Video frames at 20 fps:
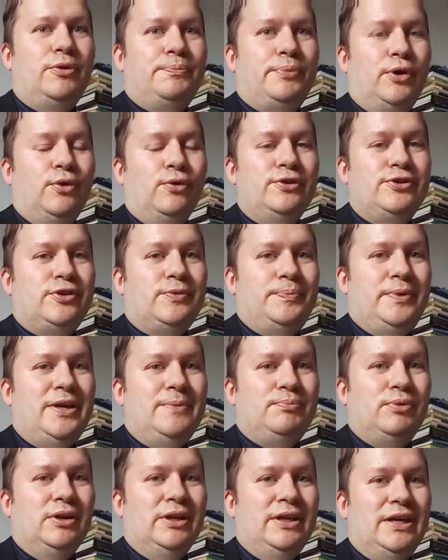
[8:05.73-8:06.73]
were Polish
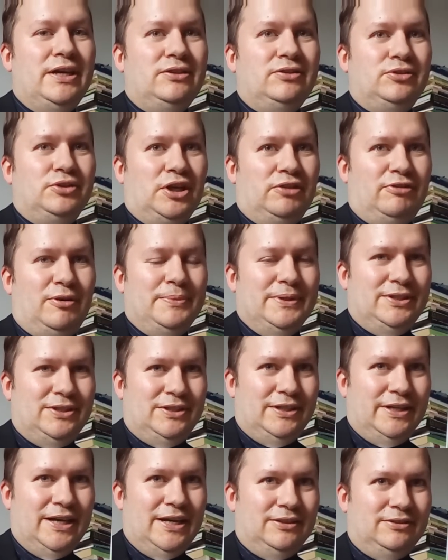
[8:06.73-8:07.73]
people in the government,
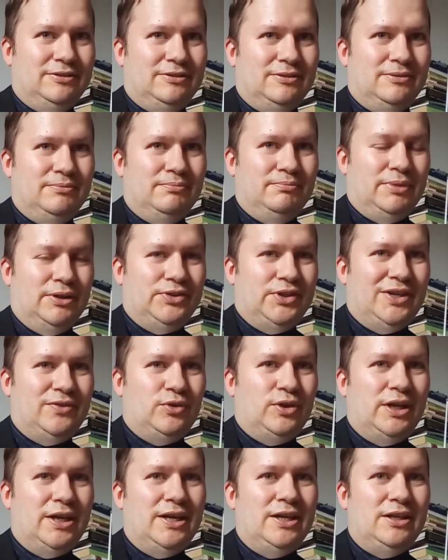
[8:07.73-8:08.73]
yes, but they
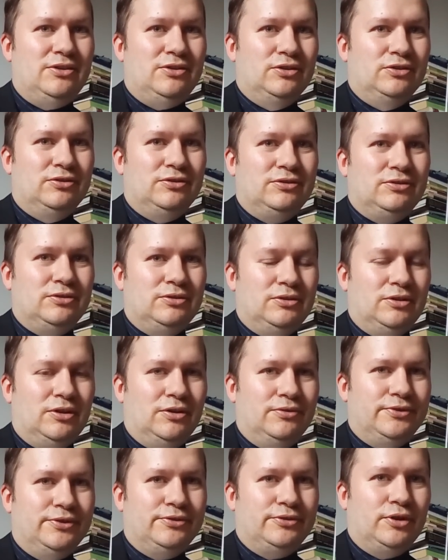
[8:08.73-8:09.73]
were agents
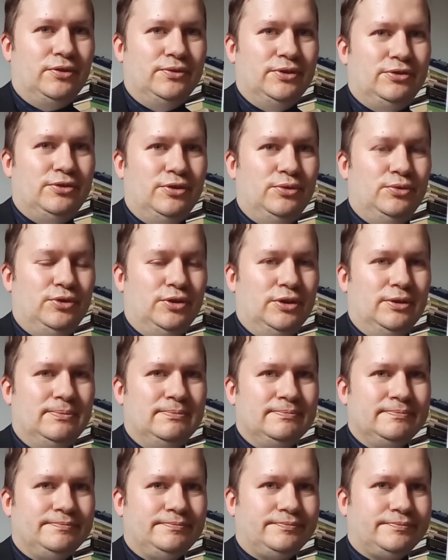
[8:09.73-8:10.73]
of the Soviet Union.
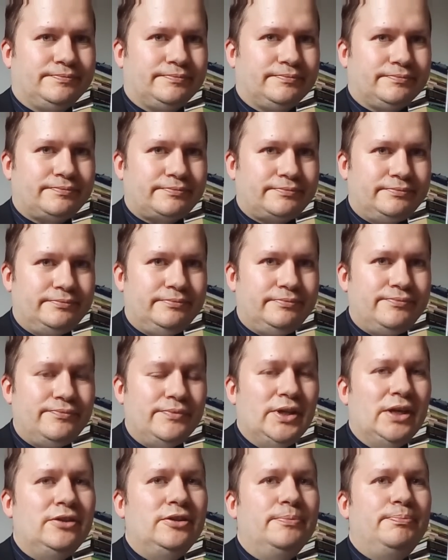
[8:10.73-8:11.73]

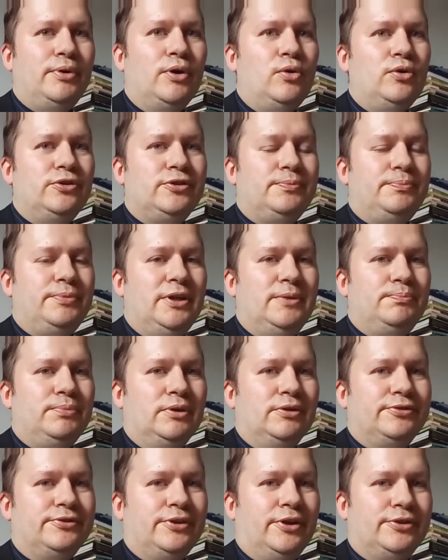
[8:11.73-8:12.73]
And the Polish
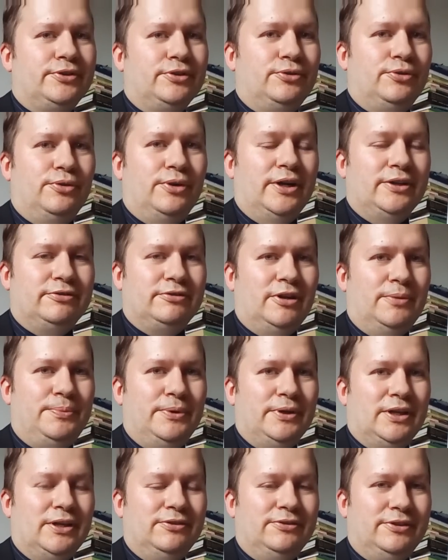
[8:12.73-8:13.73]
people started to rise up
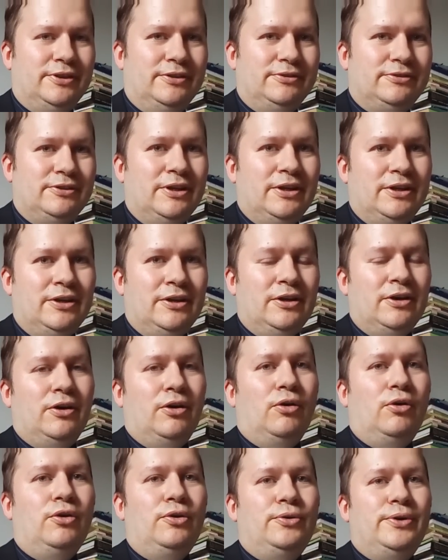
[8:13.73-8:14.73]
against this
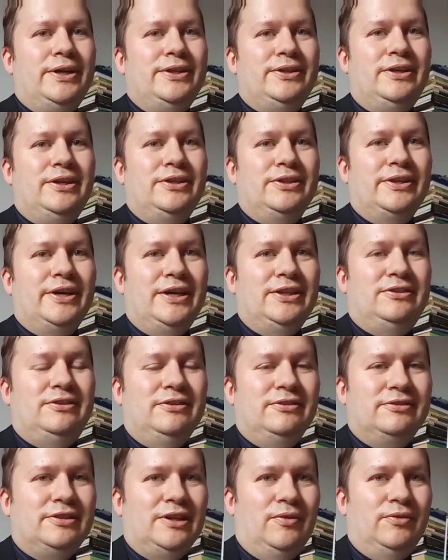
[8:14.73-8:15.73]
already in
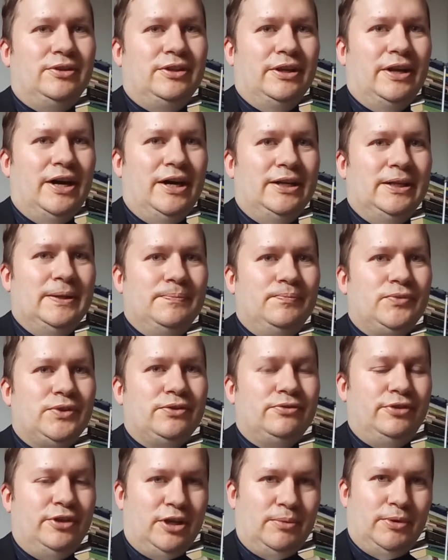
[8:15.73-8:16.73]
1979.
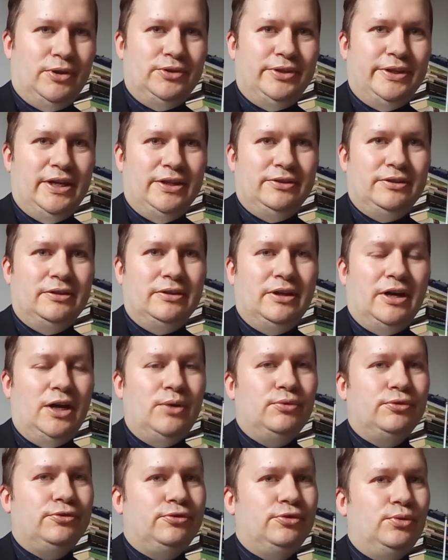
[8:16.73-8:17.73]
Think about that.
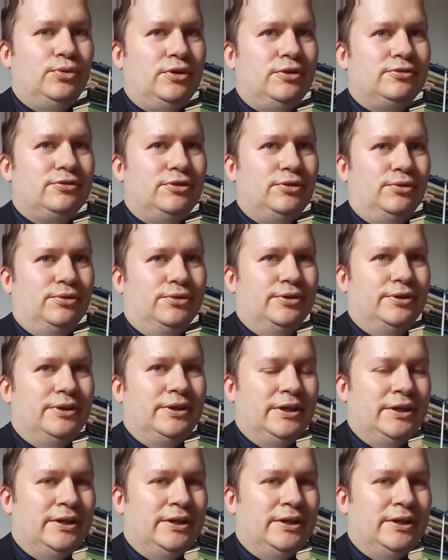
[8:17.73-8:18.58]
I was 2 years old.